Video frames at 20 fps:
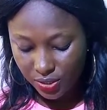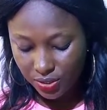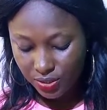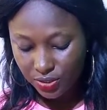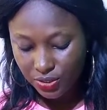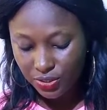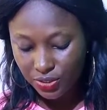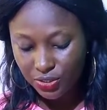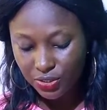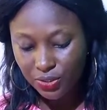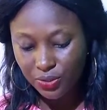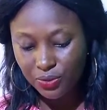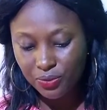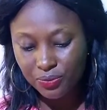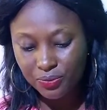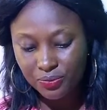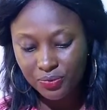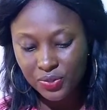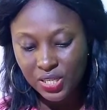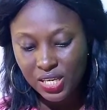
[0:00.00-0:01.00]
So
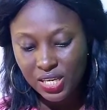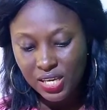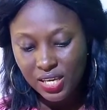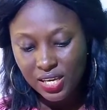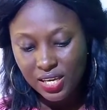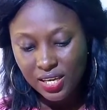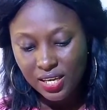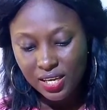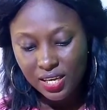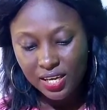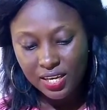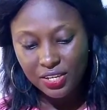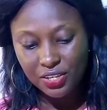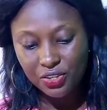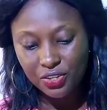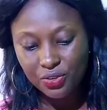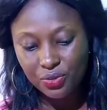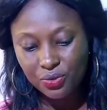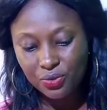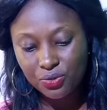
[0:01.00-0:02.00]
here you
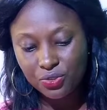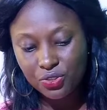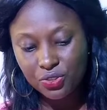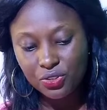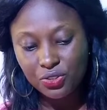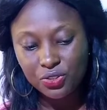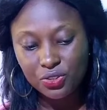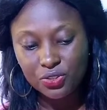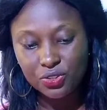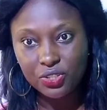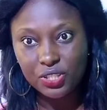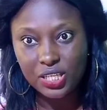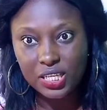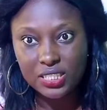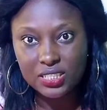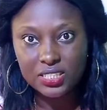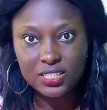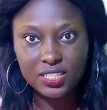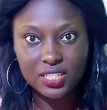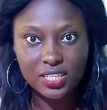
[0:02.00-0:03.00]
go. You can
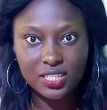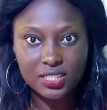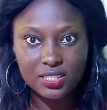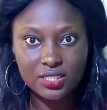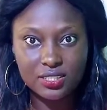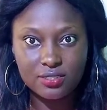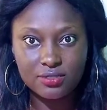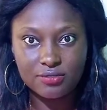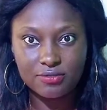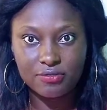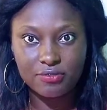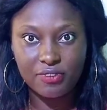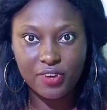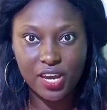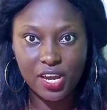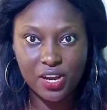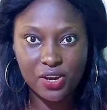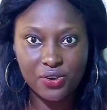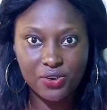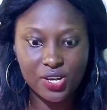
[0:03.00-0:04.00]
see it's
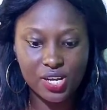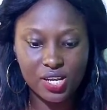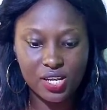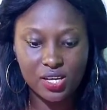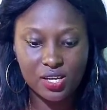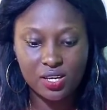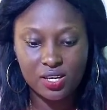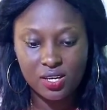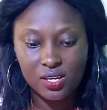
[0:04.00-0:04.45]
very